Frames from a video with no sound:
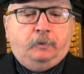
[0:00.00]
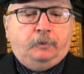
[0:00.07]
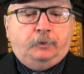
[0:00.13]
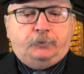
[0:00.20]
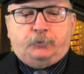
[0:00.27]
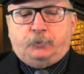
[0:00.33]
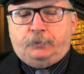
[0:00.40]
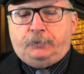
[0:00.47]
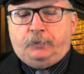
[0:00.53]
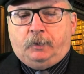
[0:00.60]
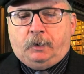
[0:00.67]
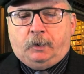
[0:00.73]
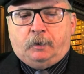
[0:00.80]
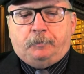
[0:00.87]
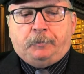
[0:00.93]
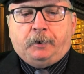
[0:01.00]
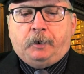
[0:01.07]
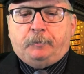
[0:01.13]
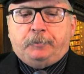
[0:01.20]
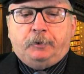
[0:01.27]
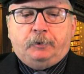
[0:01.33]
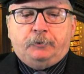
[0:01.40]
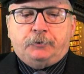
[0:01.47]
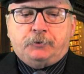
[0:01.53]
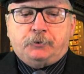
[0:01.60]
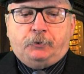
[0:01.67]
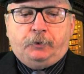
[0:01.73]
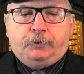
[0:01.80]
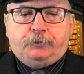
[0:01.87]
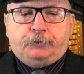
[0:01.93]
This was not a popular
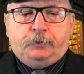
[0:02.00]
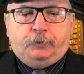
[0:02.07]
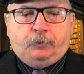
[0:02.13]
choice in